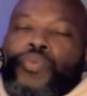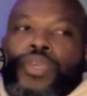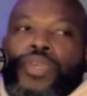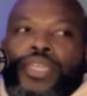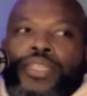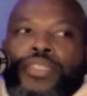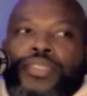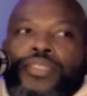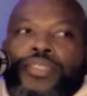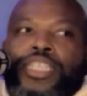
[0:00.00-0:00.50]

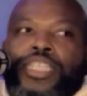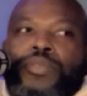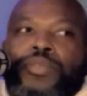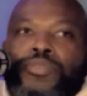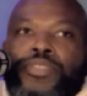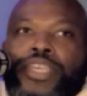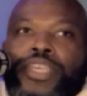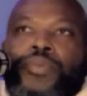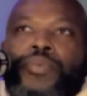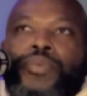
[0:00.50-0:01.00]
It
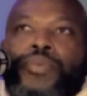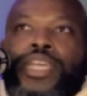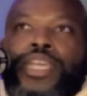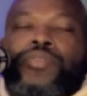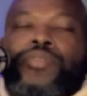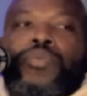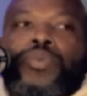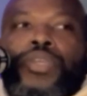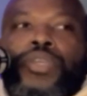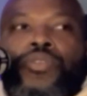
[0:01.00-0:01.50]
seems like
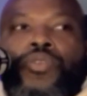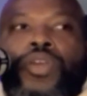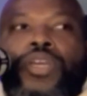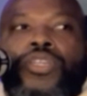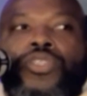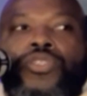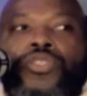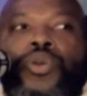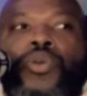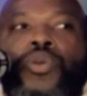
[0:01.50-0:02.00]
whenever we
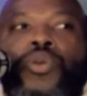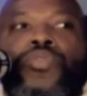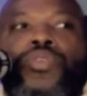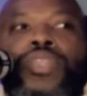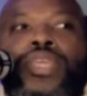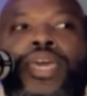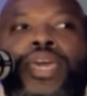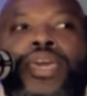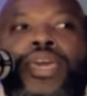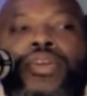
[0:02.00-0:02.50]
cross over
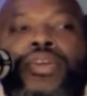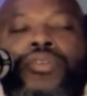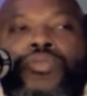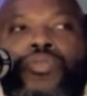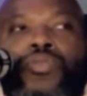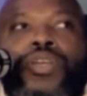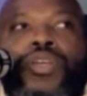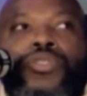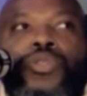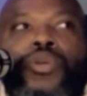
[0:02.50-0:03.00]
that
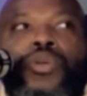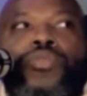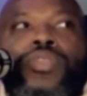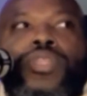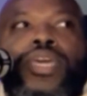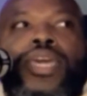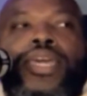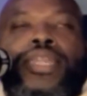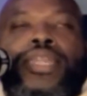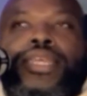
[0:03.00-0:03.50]

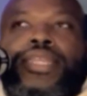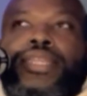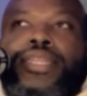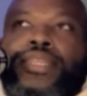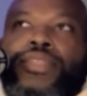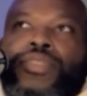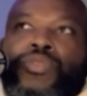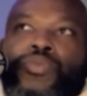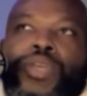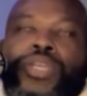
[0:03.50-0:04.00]

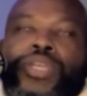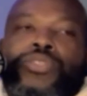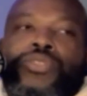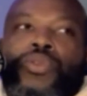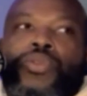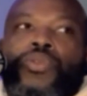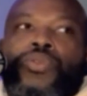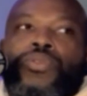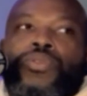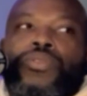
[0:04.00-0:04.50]

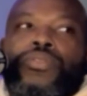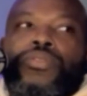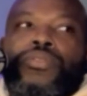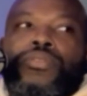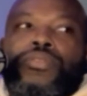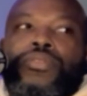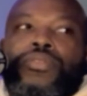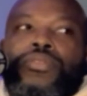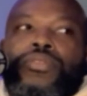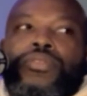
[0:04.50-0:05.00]
threshold,
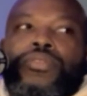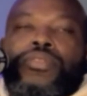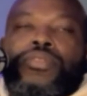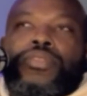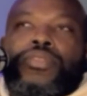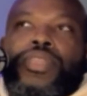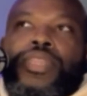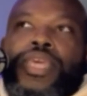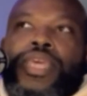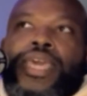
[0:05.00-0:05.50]

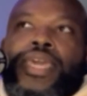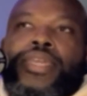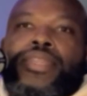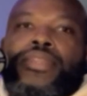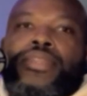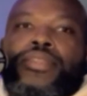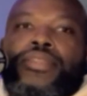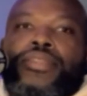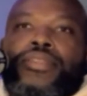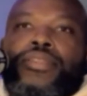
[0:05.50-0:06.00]
that
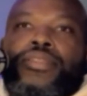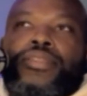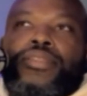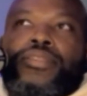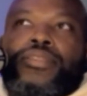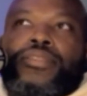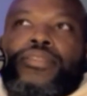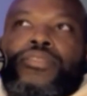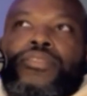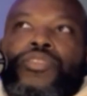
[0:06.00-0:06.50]

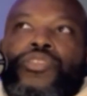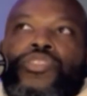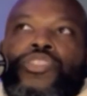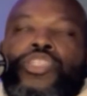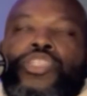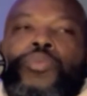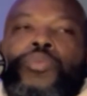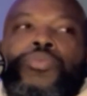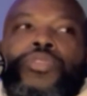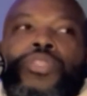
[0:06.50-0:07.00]

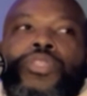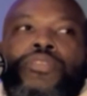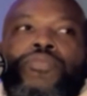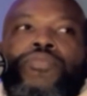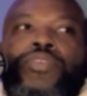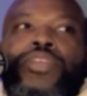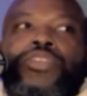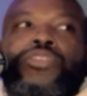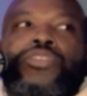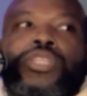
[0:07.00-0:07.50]
something
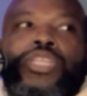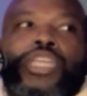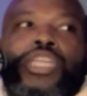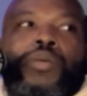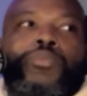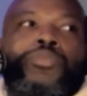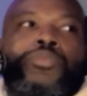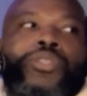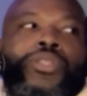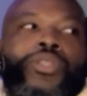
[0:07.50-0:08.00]
eventually
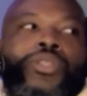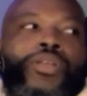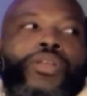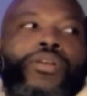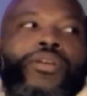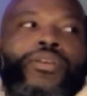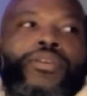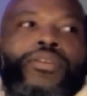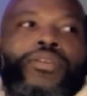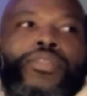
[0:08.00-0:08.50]
comes
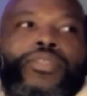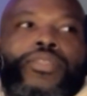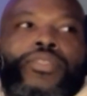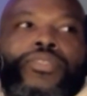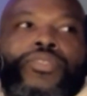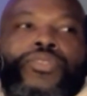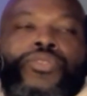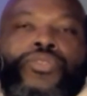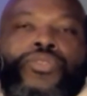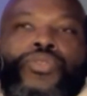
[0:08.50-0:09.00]
along
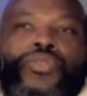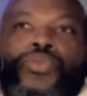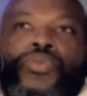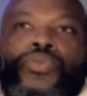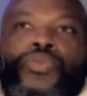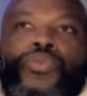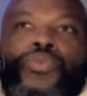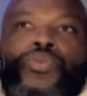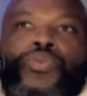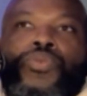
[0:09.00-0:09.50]

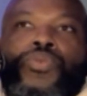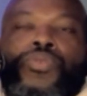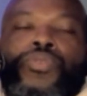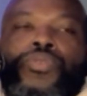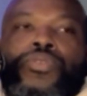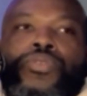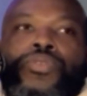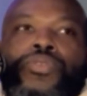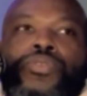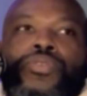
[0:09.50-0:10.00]
to
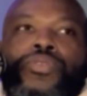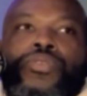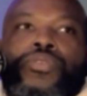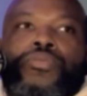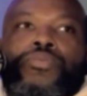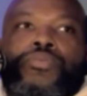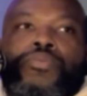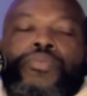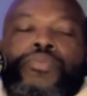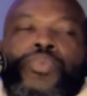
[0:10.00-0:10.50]

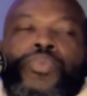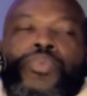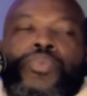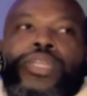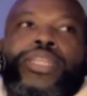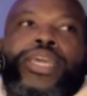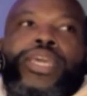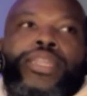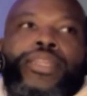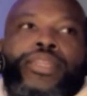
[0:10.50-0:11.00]
bring
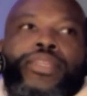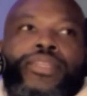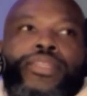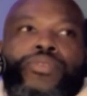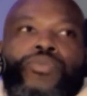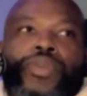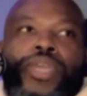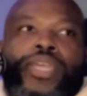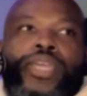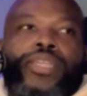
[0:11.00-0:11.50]
that
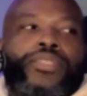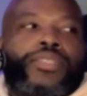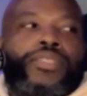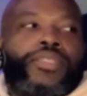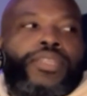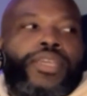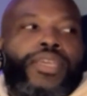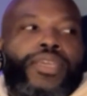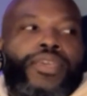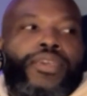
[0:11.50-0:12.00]
crashing
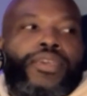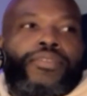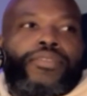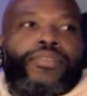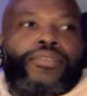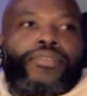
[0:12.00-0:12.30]
down,